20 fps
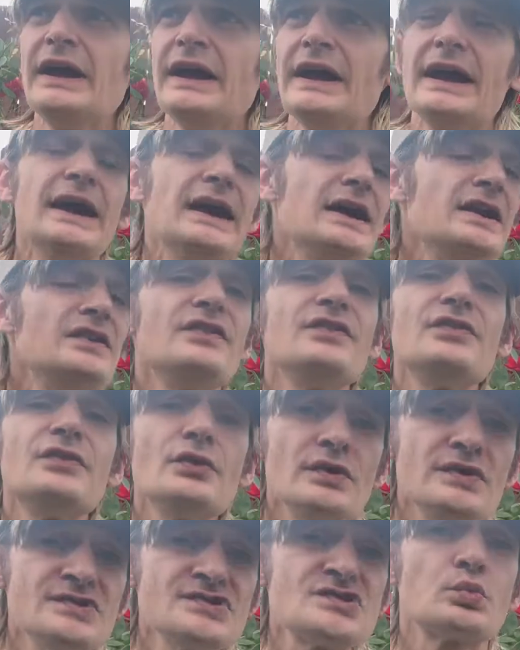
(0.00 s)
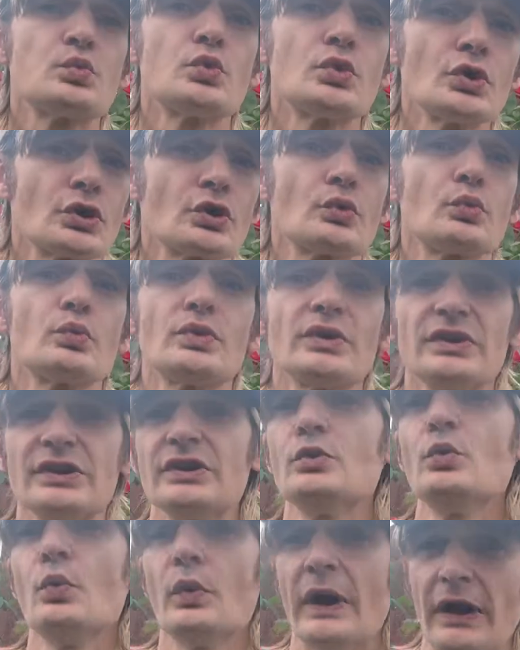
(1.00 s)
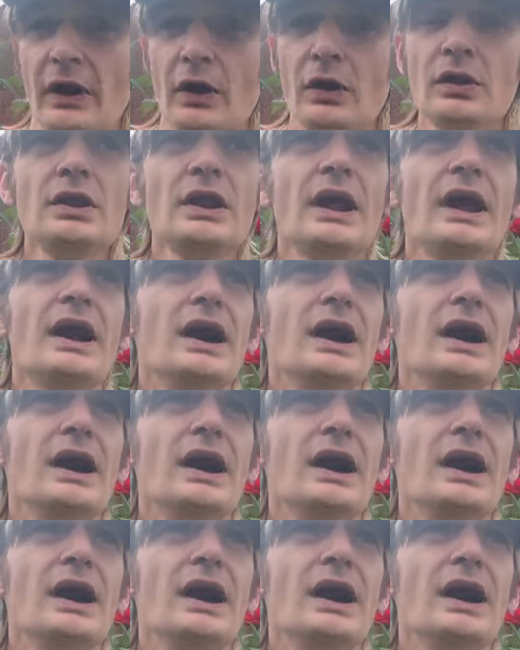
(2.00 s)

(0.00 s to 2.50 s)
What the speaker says: And those work really well.